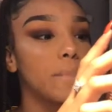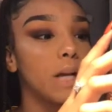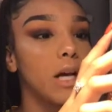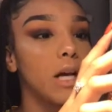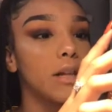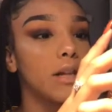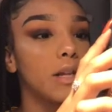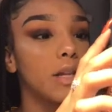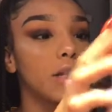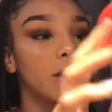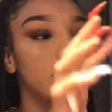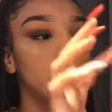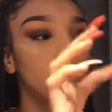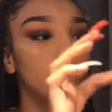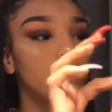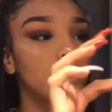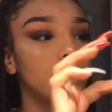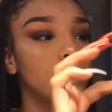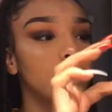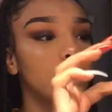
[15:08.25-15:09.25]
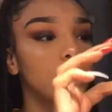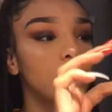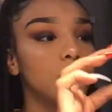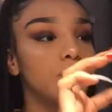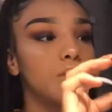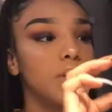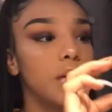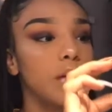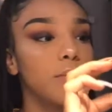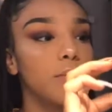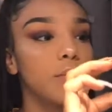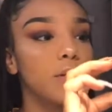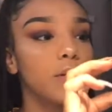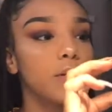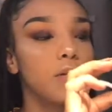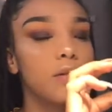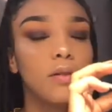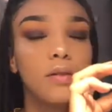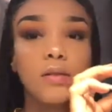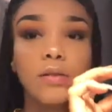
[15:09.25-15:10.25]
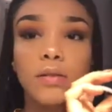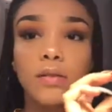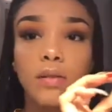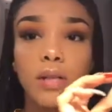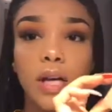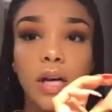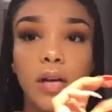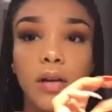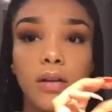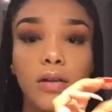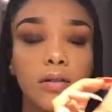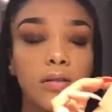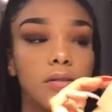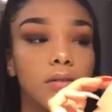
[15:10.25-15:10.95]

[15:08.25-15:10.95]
I think these are called JB. Yeah,